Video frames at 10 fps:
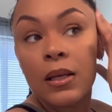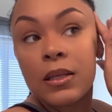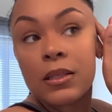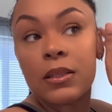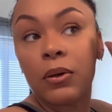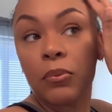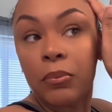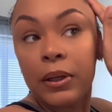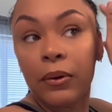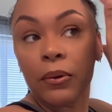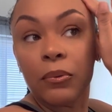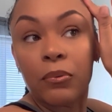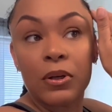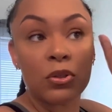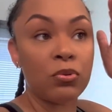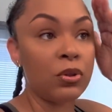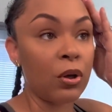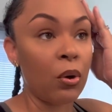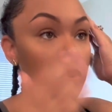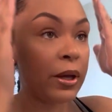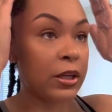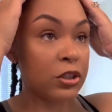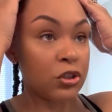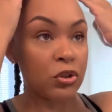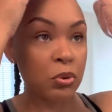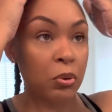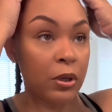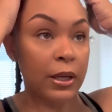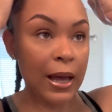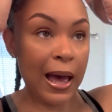So we are going to go enjoy